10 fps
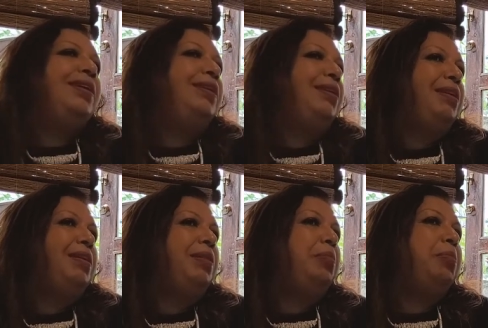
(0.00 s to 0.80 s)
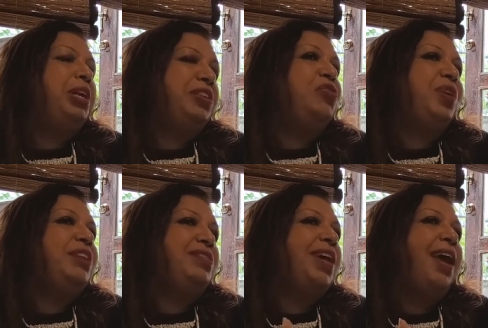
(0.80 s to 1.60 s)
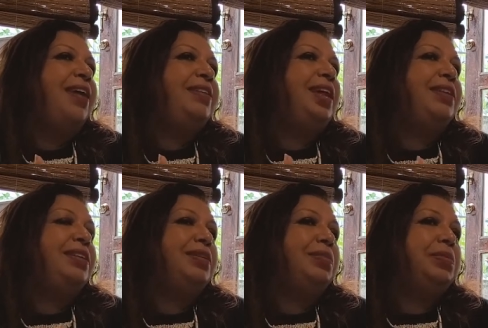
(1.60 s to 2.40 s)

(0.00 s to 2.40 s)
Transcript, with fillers: Uh, but it's very sad that the,